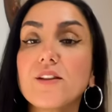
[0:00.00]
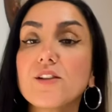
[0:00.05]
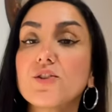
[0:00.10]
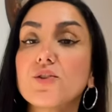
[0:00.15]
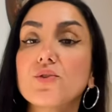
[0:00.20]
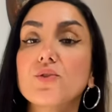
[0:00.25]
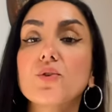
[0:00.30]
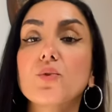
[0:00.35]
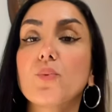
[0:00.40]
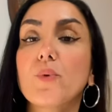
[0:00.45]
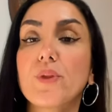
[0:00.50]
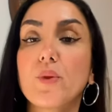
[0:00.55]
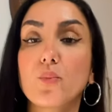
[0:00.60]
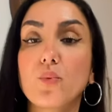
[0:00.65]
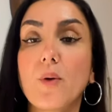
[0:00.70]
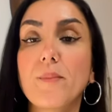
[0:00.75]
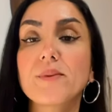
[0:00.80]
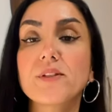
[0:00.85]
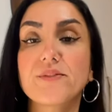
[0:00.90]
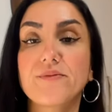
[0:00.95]
to do with the
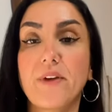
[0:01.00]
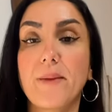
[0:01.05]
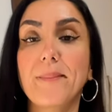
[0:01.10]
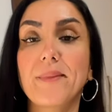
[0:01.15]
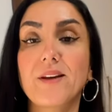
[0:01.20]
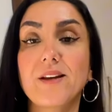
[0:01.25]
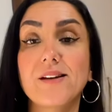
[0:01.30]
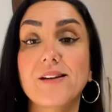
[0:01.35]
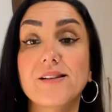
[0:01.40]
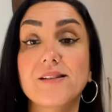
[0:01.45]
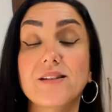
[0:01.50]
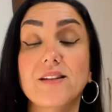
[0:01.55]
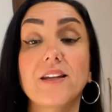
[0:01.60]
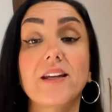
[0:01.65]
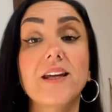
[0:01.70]
woman's femininity.